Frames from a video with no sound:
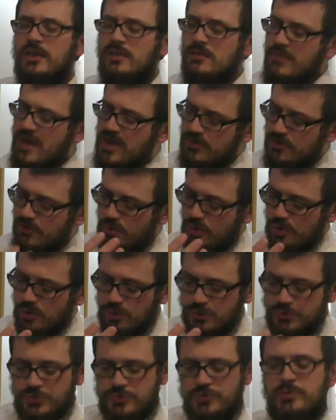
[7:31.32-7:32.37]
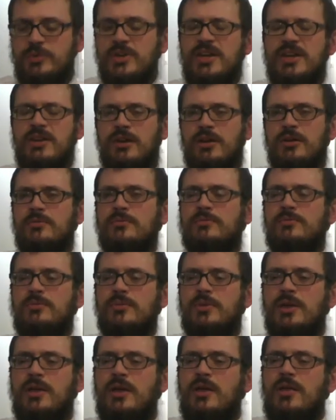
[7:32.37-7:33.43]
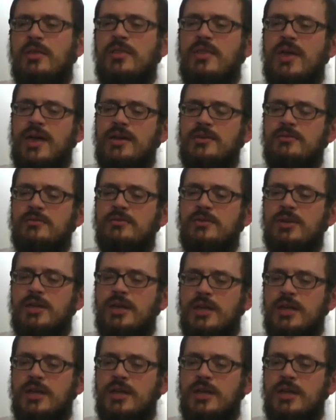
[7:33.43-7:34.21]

And the metaphor holds true here, that